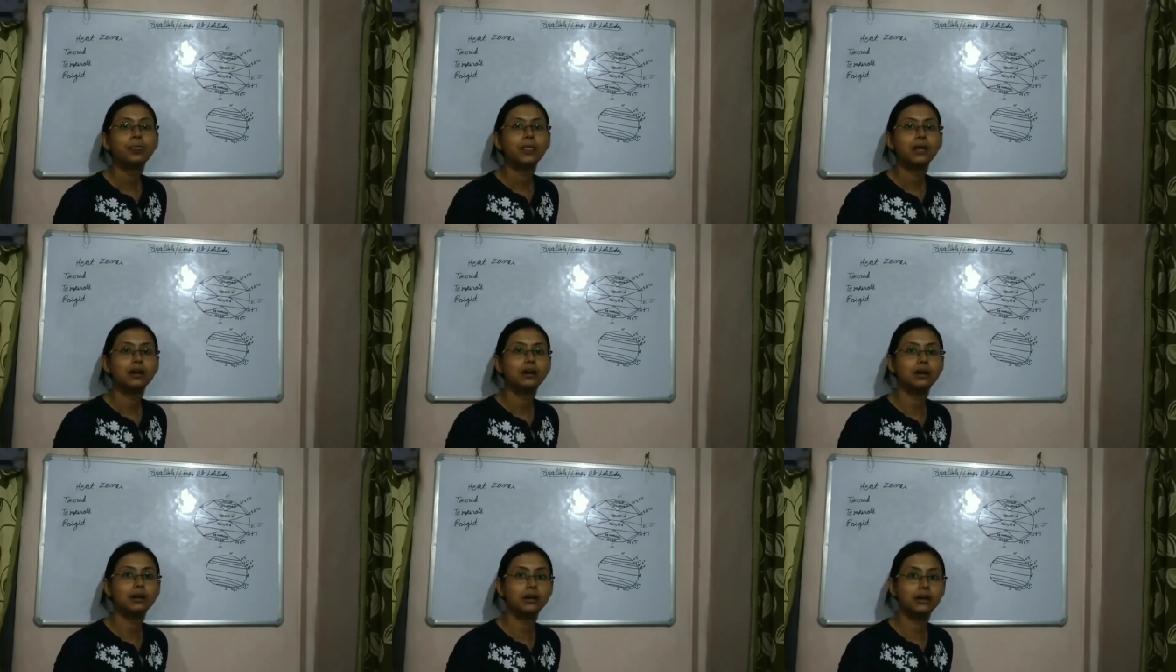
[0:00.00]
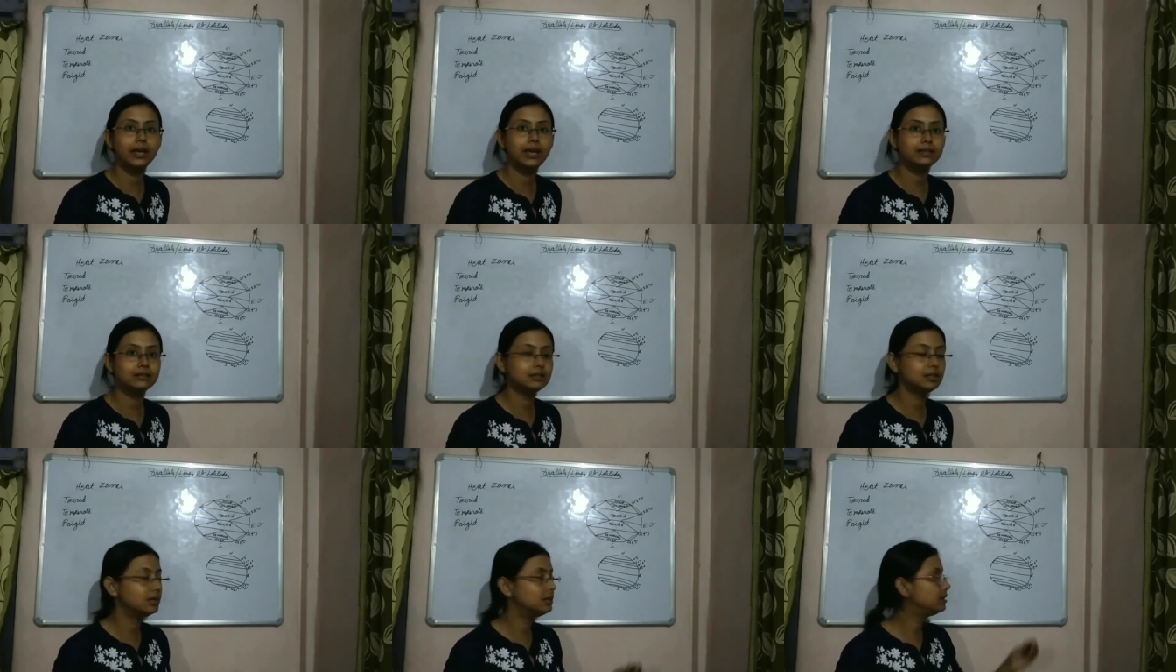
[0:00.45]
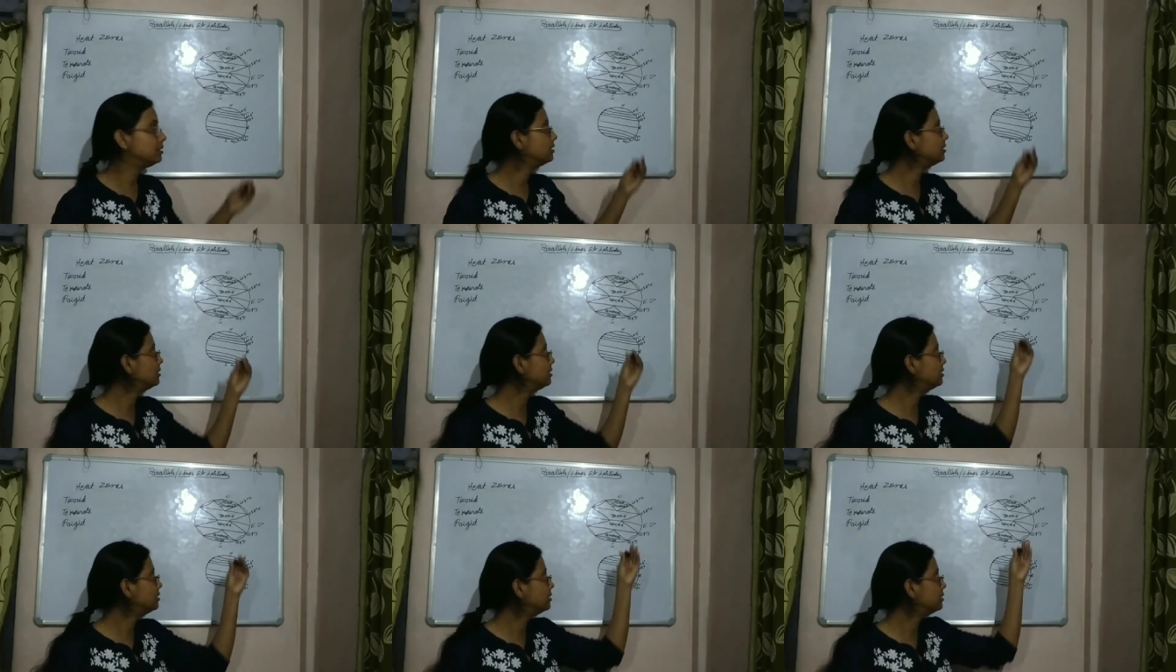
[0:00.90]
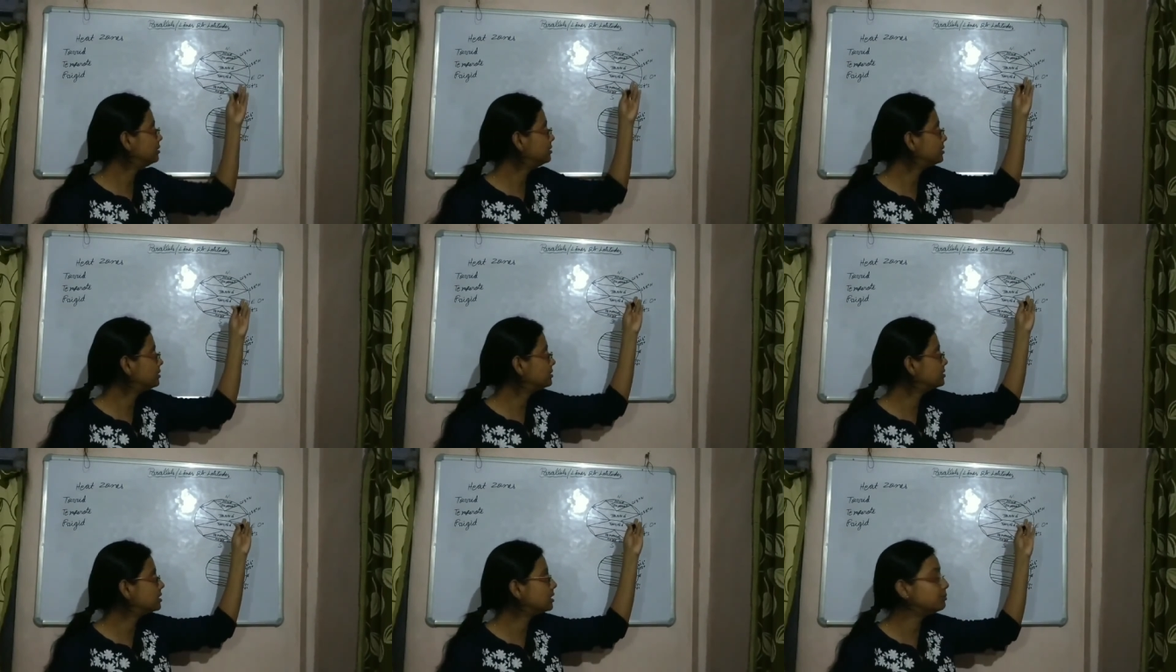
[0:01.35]
as
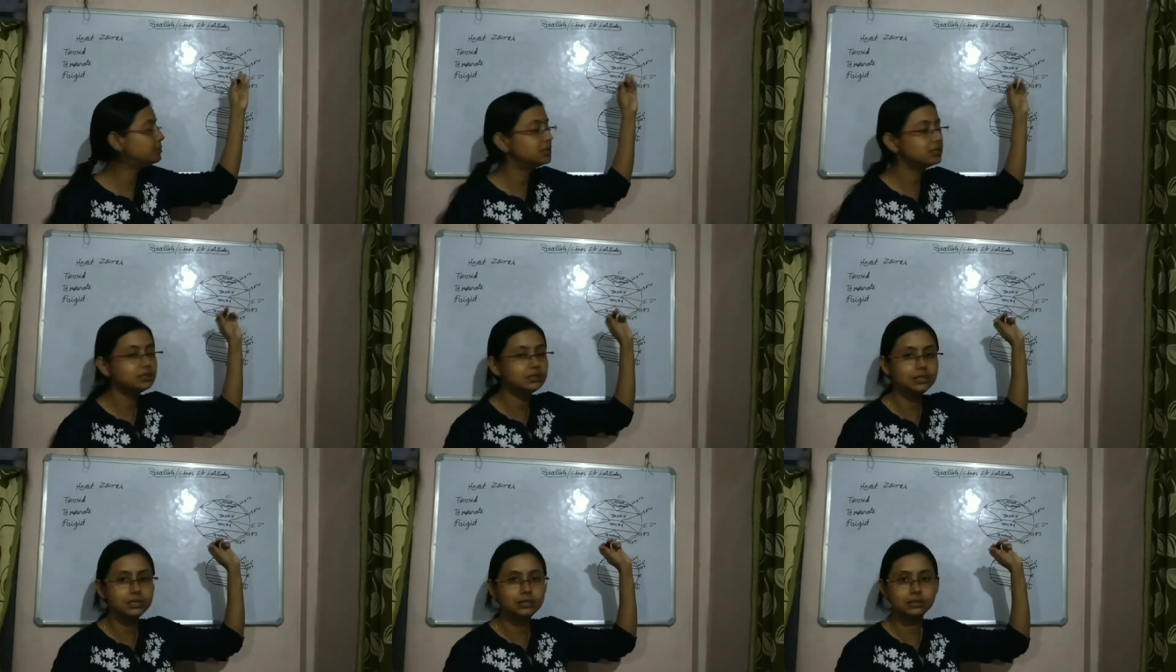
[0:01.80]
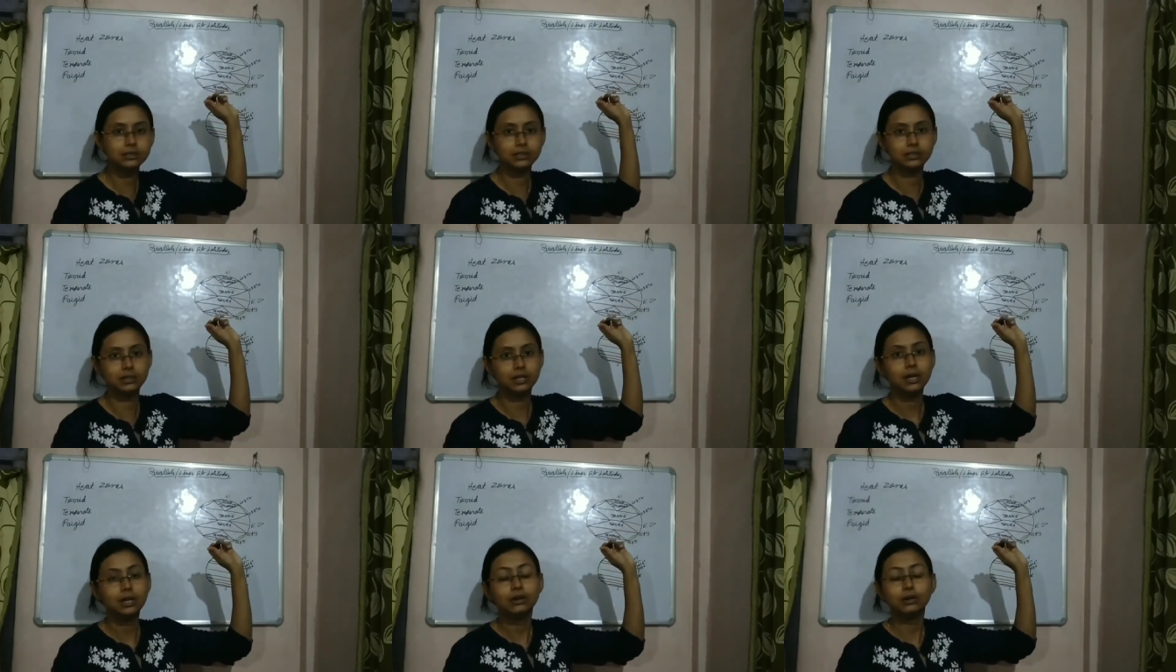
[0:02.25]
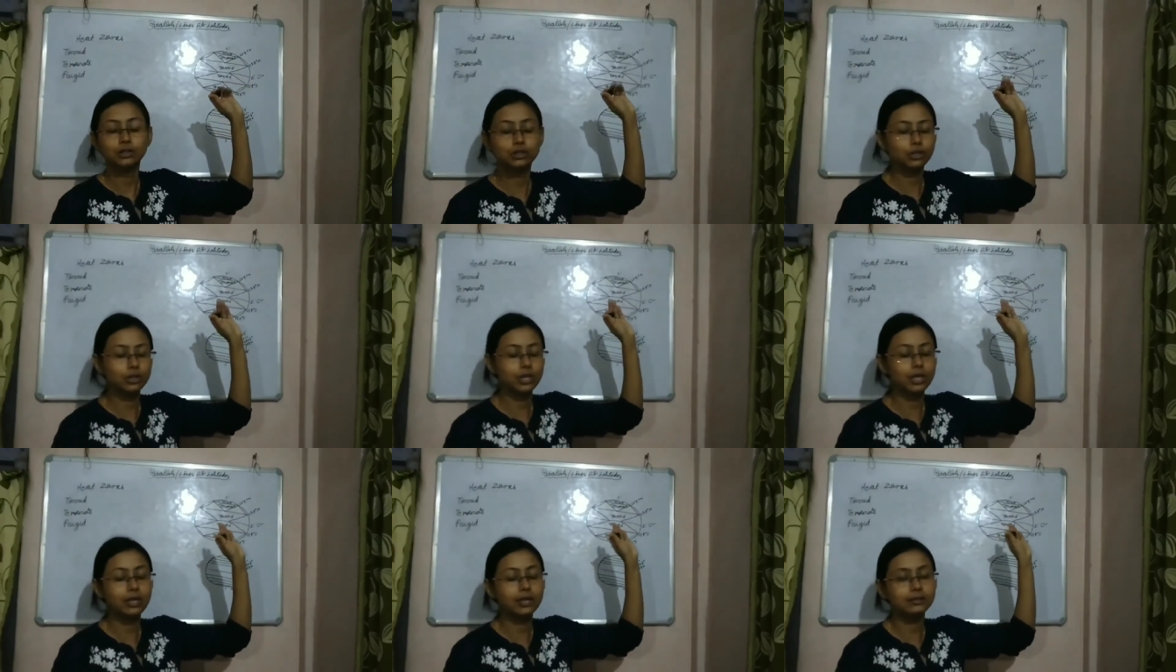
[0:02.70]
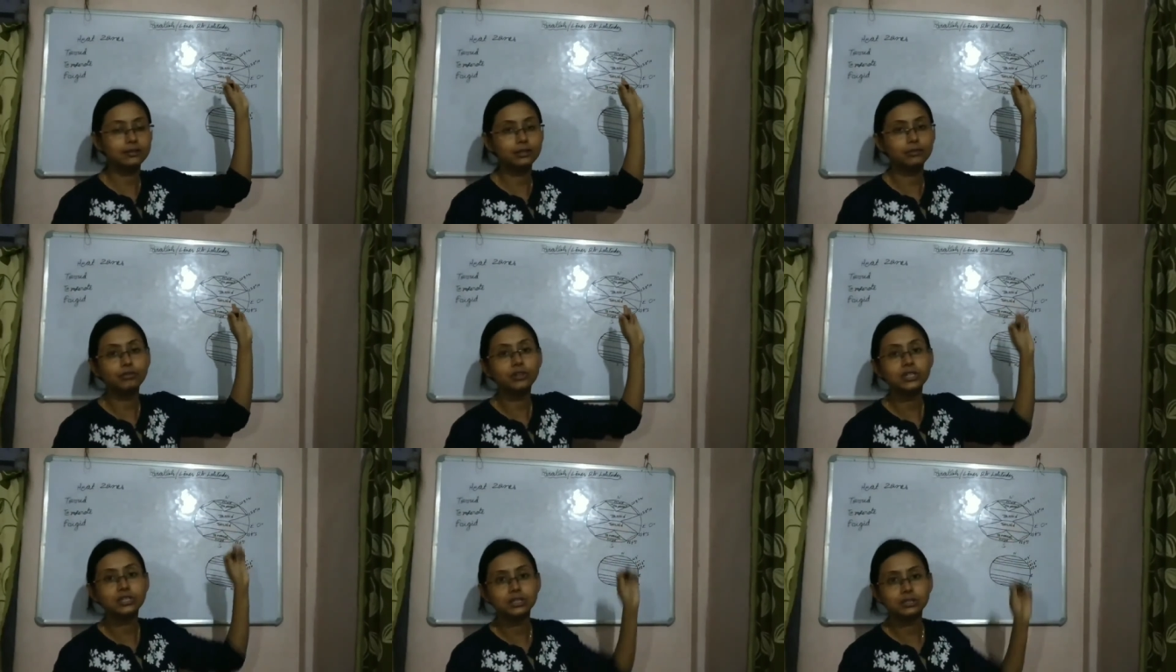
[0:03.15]
the summer season, as the
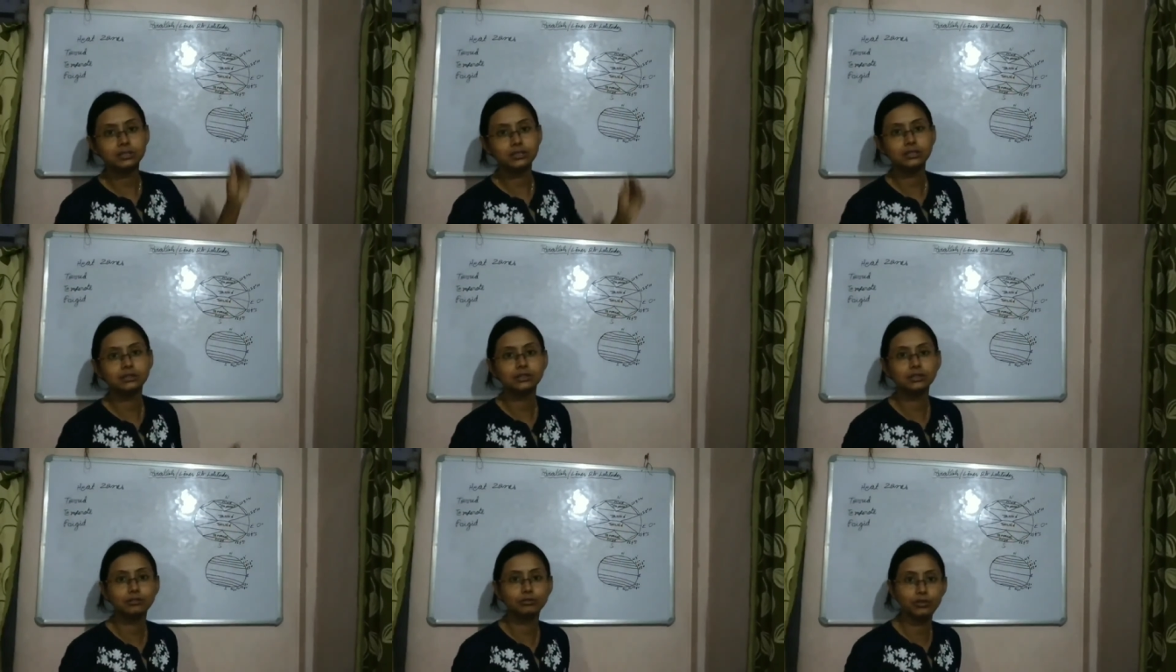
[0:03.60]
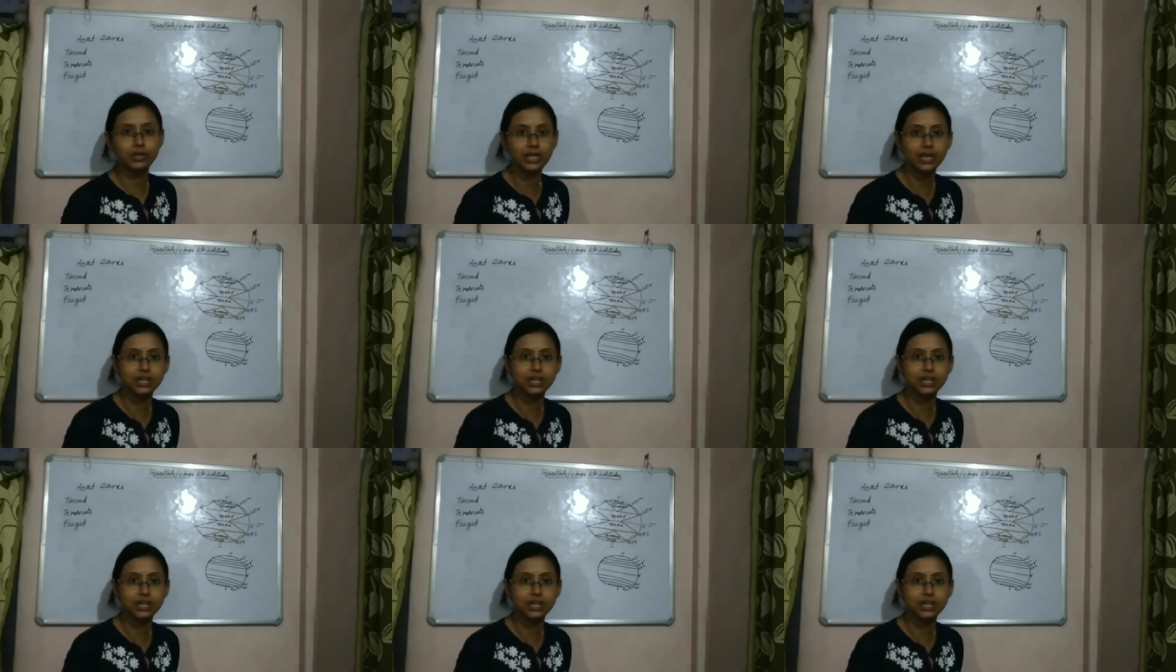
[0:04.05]
winter season we